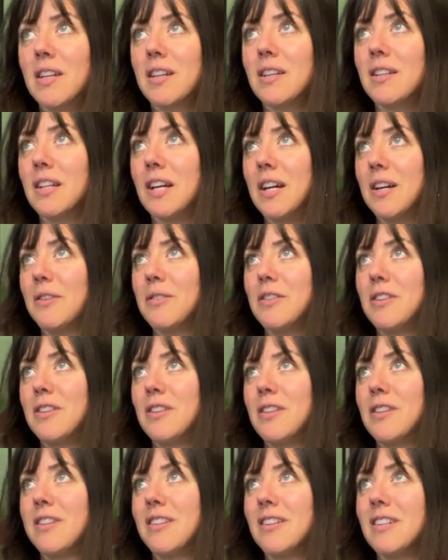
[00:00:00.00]
allowed
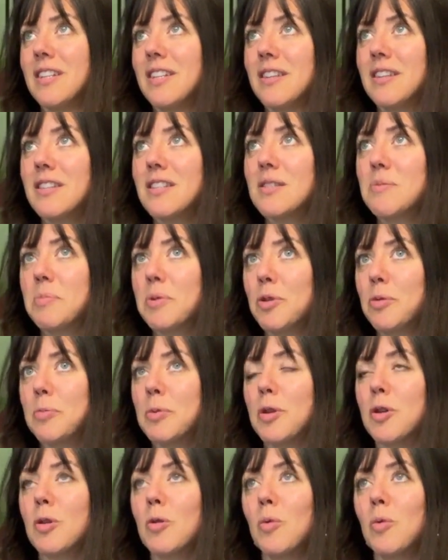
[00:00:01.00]
to delete this blooper.